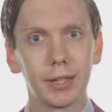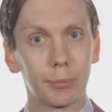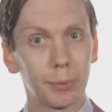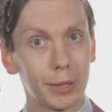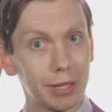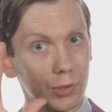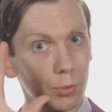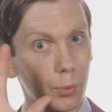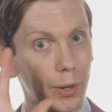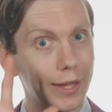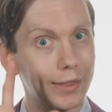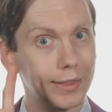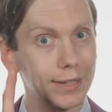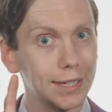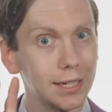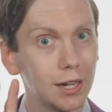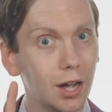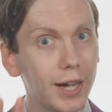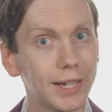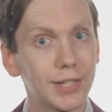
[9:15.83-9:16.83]
That's where
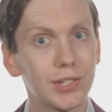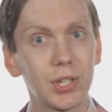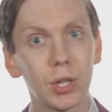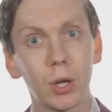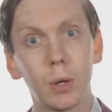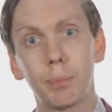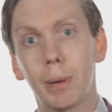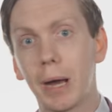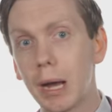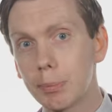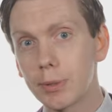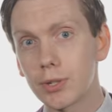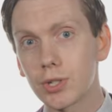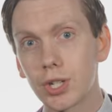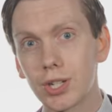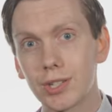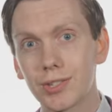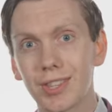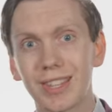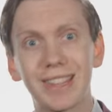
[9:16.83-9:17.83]
the ICO
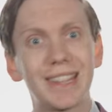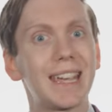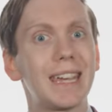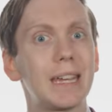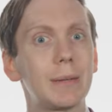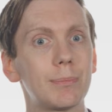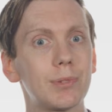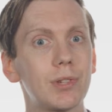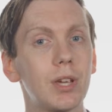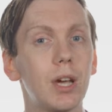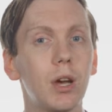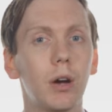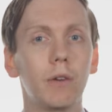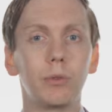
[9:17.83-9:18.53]
publishes the names